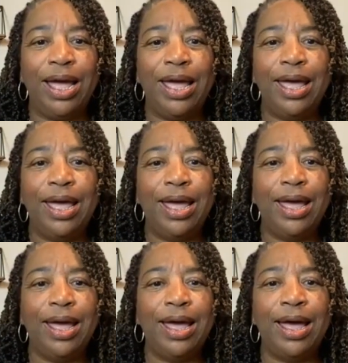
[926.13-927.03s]

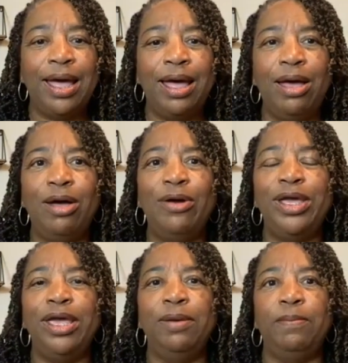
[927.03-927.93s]

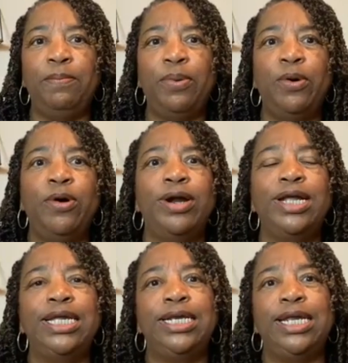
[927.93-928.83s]
How
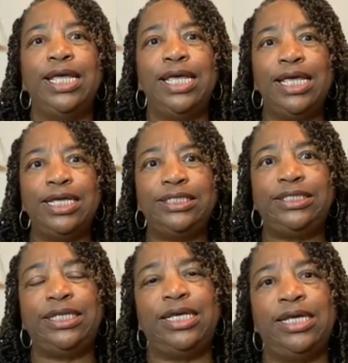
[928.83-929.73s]
important is
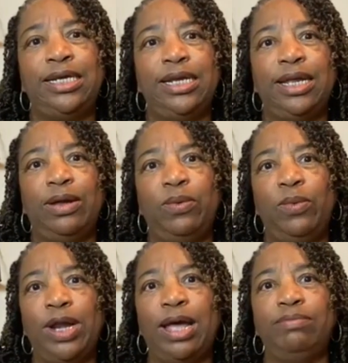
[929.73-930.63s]
it
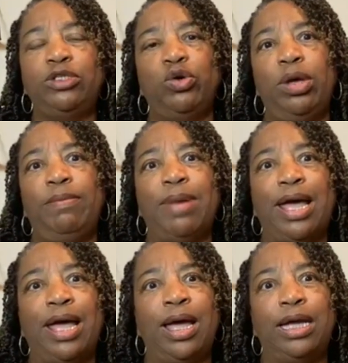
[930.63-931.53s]
when I'm doing
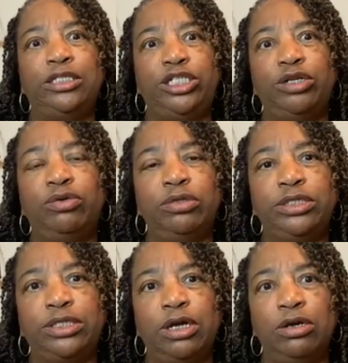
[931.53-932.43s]
my general
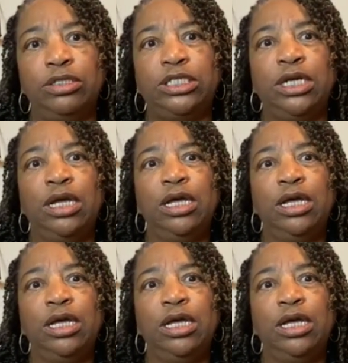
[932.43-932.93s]
search?